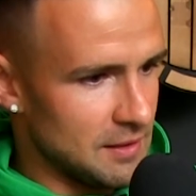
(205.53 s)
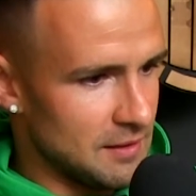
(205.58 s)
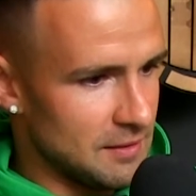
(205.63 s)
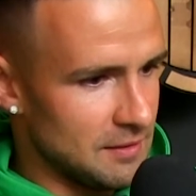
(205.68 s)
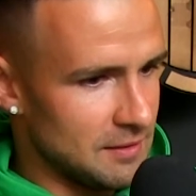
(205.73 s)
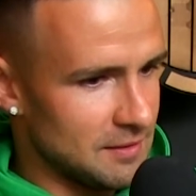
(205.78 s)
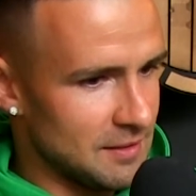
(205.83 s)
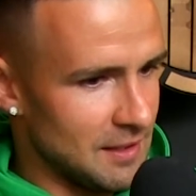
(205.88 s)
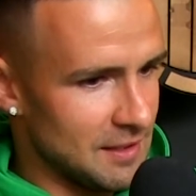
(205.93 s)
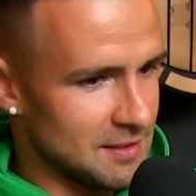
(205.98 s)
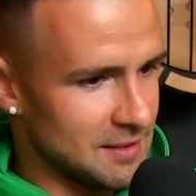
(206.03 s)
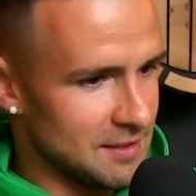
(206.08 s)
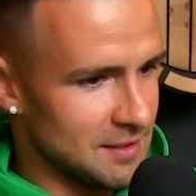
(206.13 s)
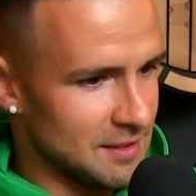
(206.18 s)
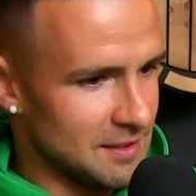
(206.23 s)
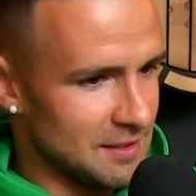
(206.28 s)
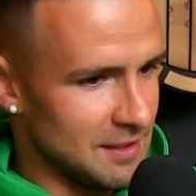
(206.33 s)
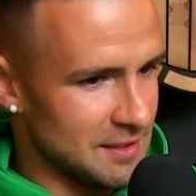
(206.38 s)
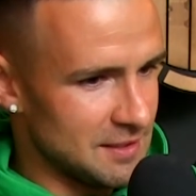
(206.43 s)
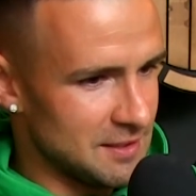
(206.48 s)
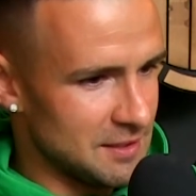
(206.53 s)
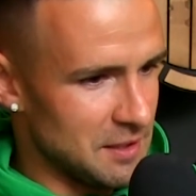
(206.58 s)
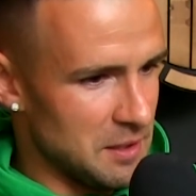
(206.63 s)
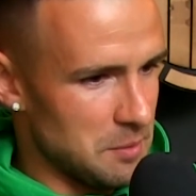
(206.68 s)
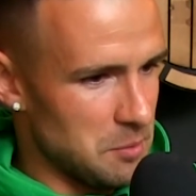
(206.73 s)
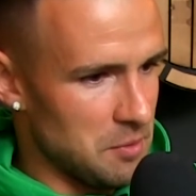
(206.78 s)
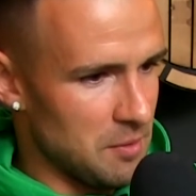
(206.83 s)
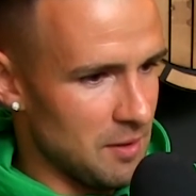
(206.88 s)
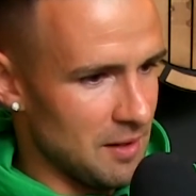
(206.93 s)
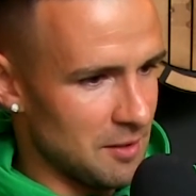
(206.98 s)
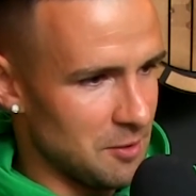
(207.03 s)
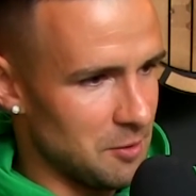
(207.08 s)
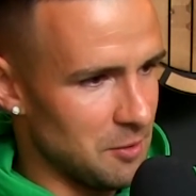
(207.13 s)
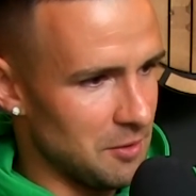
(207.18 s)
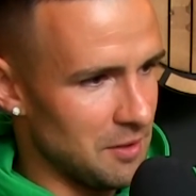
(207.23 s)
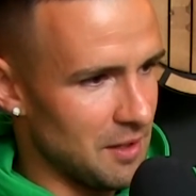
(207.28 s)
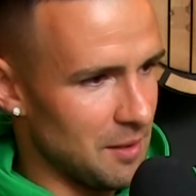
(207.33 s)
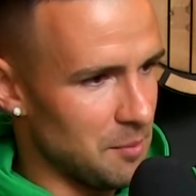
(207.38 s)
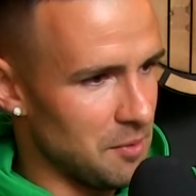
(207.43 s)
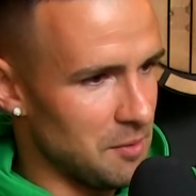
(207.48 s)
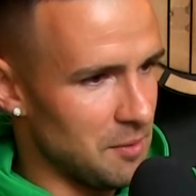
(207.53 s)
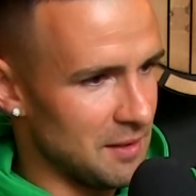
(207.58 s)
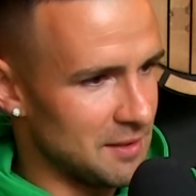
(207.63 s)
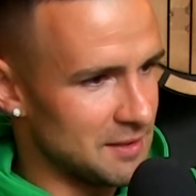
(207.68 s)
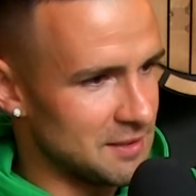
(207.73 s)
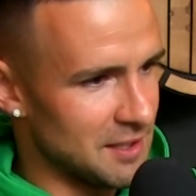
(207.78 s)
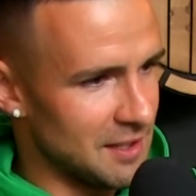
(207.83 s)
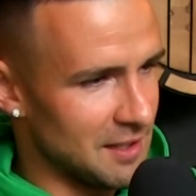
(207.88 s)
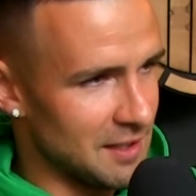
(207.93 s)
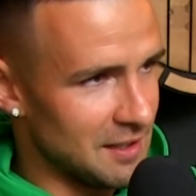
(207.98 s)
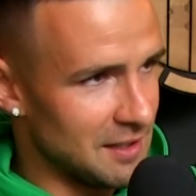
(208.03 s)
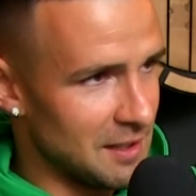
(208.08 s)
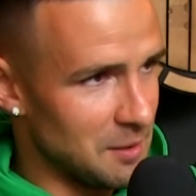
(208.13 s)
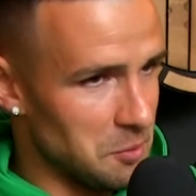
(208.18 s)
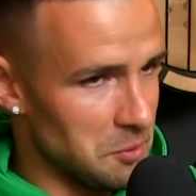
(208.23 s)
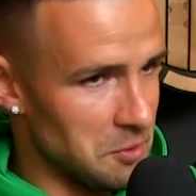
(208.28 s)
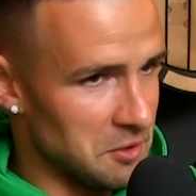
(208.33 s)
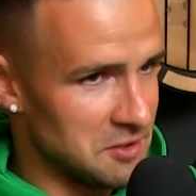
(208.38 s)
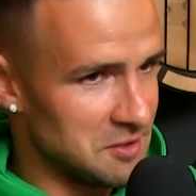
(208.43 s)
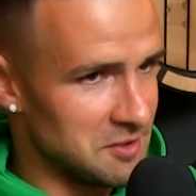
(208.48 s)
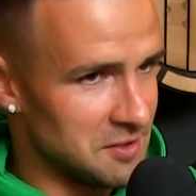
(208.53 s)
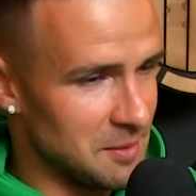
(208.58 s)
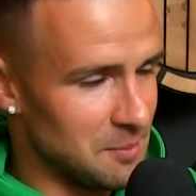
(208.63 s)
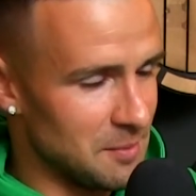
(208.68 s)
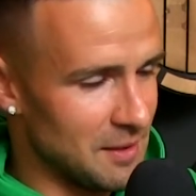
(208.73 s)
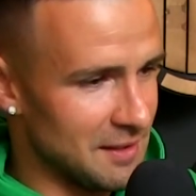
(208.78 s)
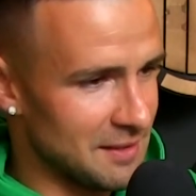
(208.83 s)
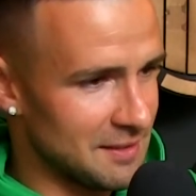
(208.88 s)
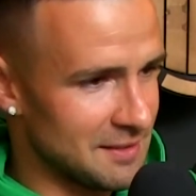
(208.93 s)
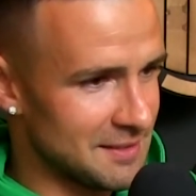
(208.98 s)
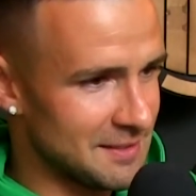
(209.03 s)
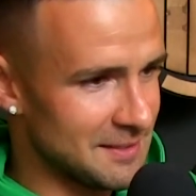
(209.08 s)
And that's the number one goal, number one target, number one dream. Yeah.